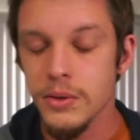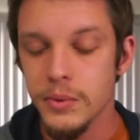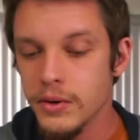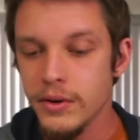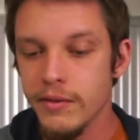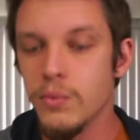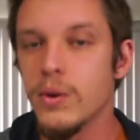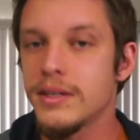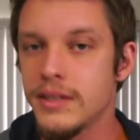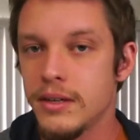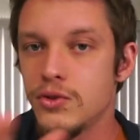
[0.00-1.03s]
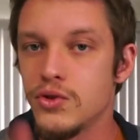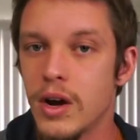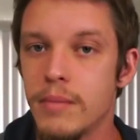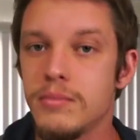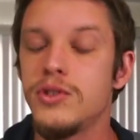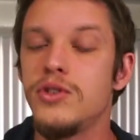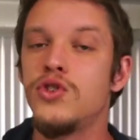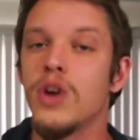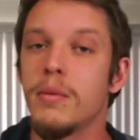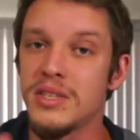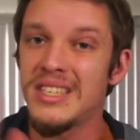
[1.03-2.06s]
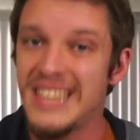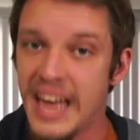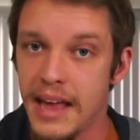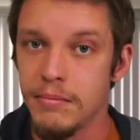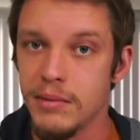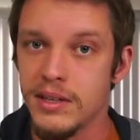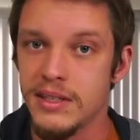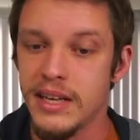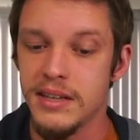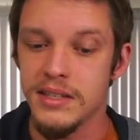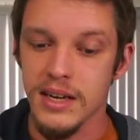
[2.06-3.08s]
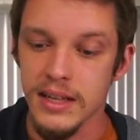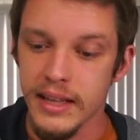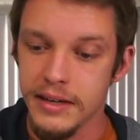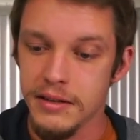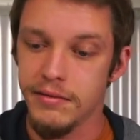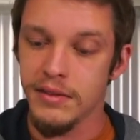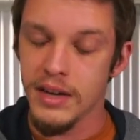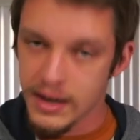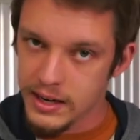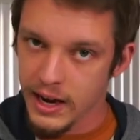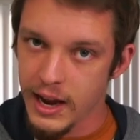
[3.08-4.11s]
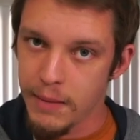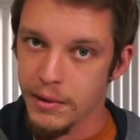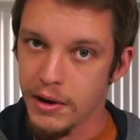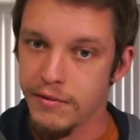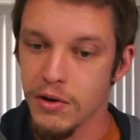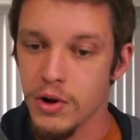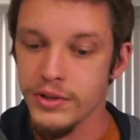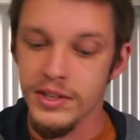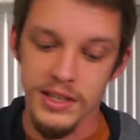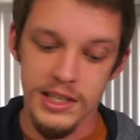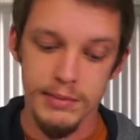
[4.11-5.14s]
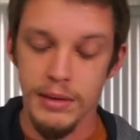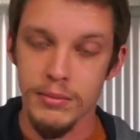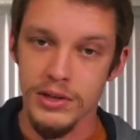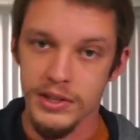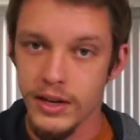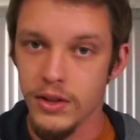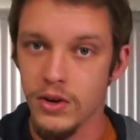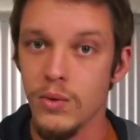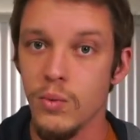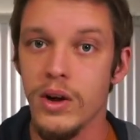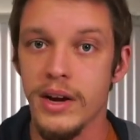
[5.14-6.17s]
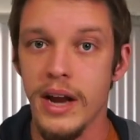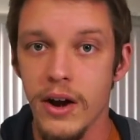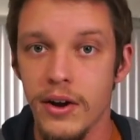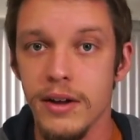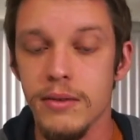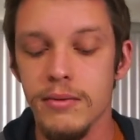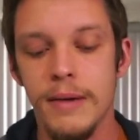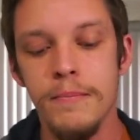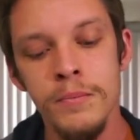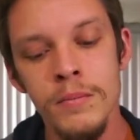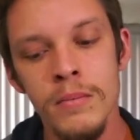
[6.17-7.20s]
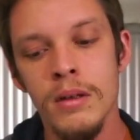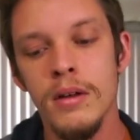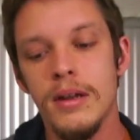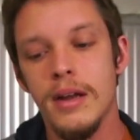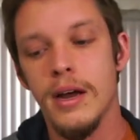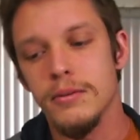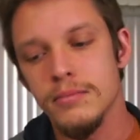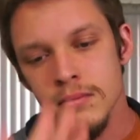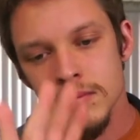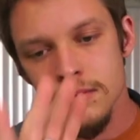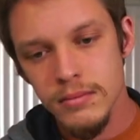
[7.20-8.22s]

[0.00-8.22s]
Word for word: So we don't even want to see drums, drum set, because that is a collective type of all these things being brought together in one area, right? Now,